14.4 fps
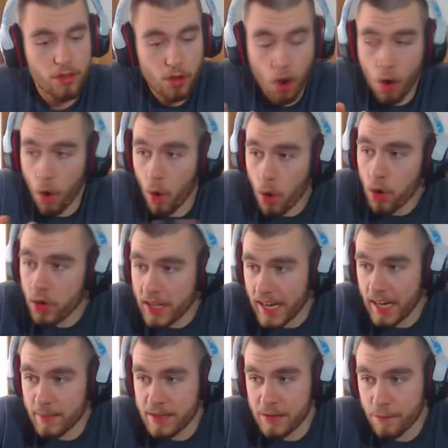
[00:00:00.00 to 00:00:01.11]
The whole
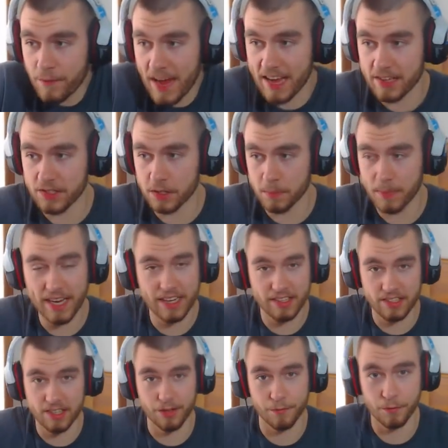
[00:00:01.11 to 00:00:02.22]
game is faster
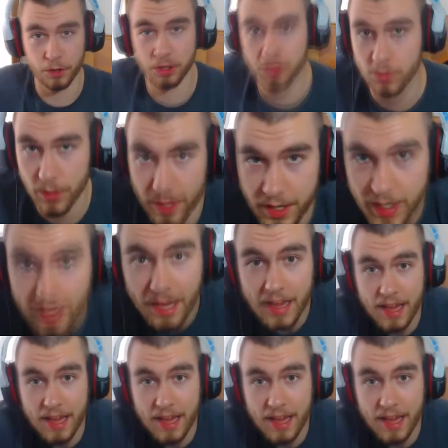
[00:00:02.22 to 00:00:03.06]
paced than the first one.